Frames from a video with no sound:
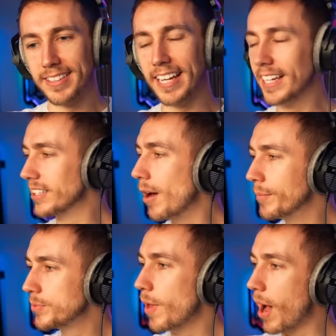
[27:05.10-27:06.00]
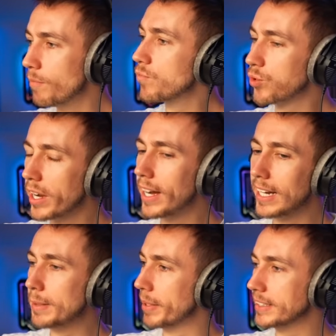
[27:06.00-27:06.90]
Thing is, I'm
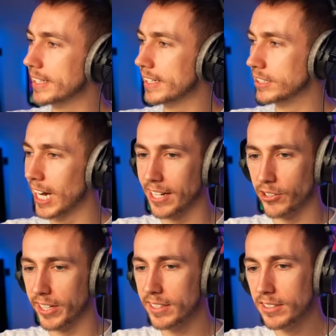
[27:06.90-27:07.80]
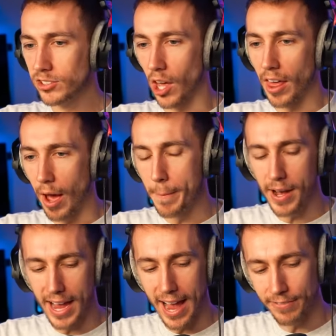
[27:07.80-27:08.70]
really busy in January. So I
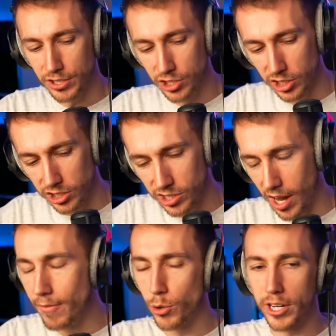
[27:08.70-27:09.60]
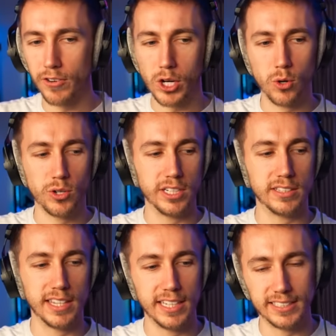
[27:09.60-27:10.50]
might have to just... I've already
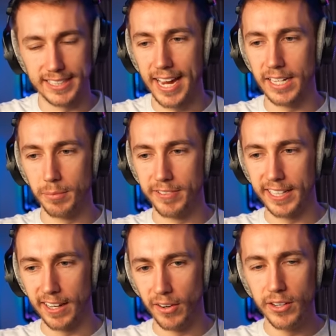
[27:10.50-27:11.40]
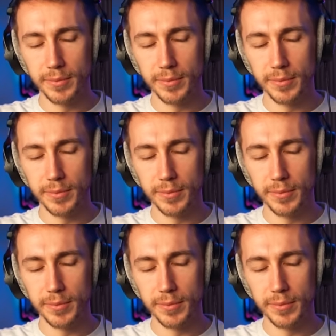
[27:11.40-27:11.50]
recorded the stadium video.